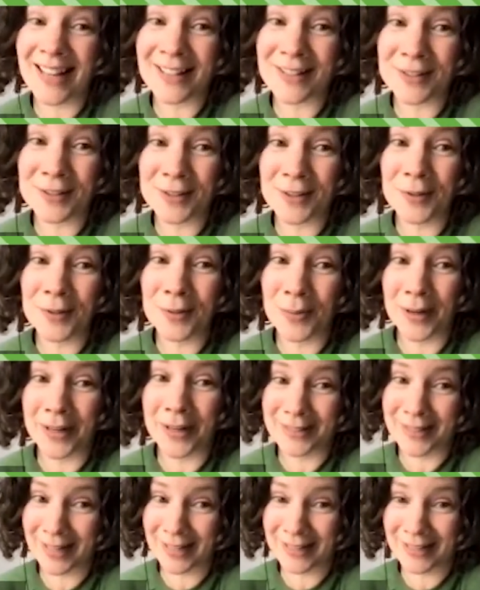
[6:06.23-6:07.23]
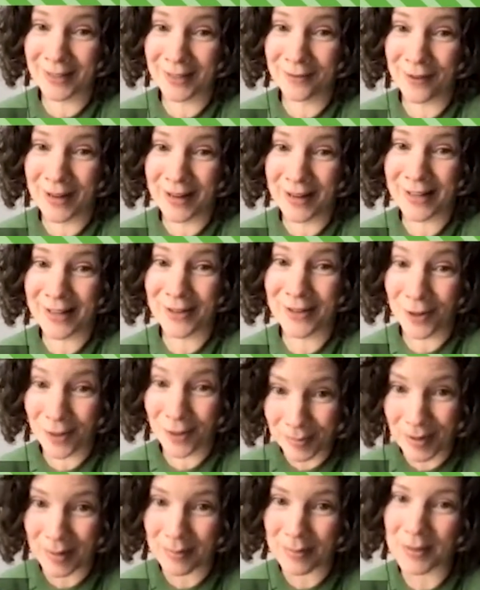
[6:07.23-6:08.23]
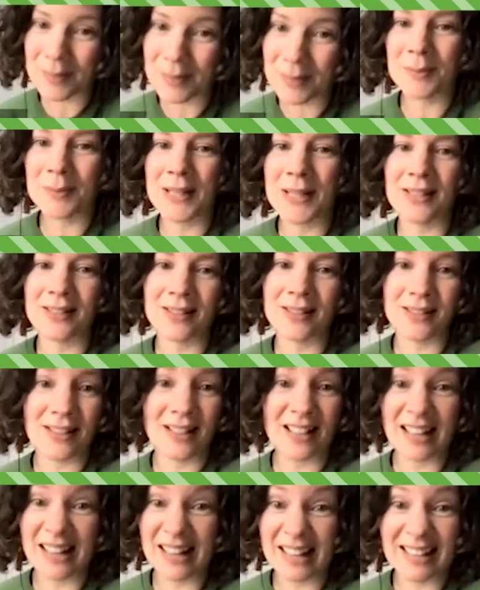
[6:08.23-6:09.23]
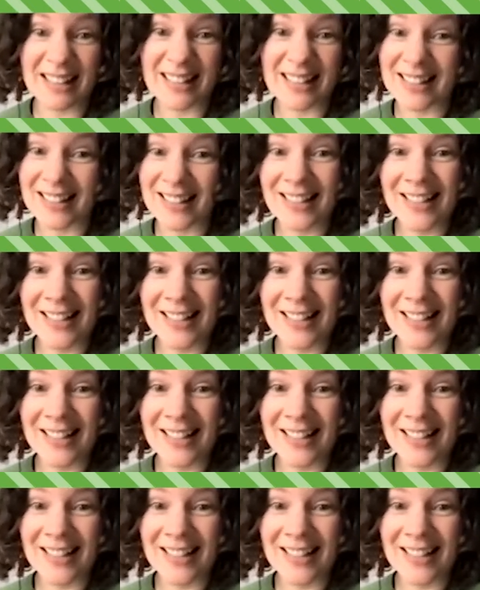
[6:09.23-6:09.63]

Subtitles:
as you work to identify your problems, because it is